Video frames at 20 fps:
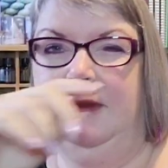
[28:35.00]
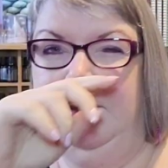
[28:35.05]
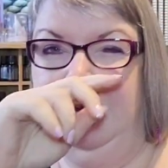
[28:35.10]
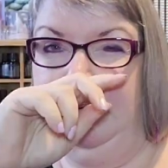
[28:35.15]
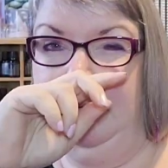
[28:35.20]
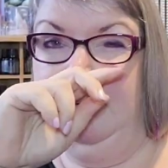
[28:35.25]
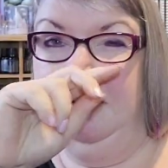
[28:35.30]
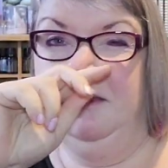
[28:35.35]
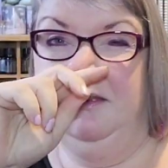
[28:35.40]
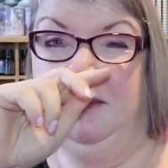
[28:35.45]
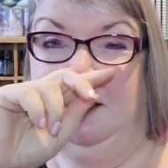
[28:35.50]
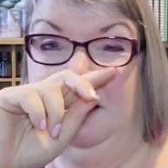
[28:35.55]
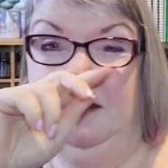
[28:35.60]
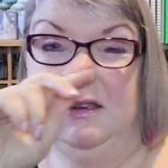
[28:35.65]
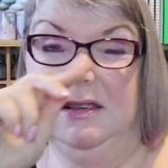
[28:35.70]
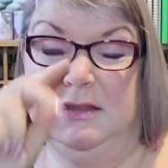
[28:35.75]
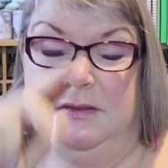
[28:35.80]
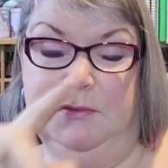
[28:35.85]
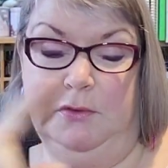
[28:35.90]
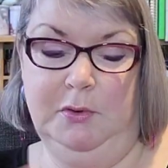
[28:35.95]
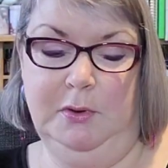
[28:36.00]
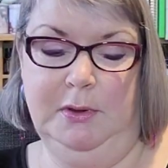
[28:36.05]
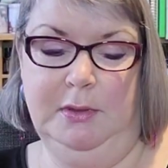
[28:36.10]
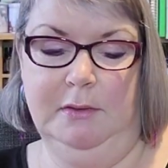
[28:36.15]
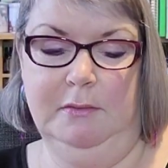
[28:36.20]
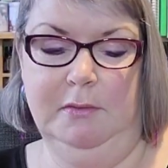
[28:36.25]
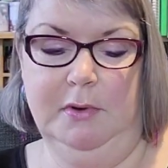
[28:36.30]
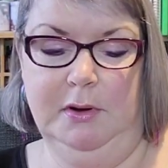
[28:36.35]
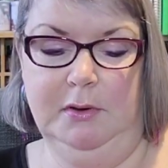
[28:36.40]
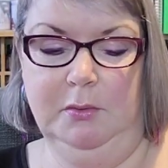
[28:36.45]
think I got the last few in
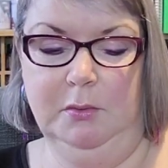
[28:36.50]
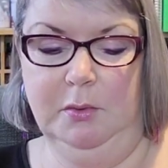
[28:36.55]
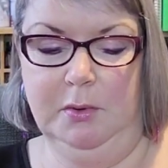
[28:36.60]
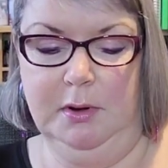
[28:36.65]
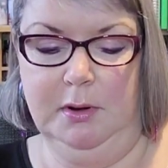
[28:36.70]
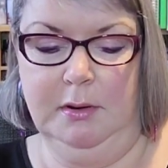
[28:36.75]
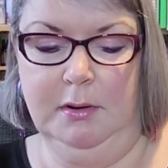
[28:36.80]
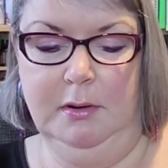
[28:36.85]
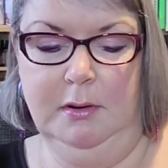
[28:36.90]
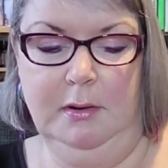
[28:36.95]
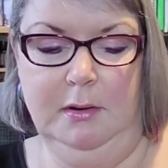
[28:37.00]
the right order.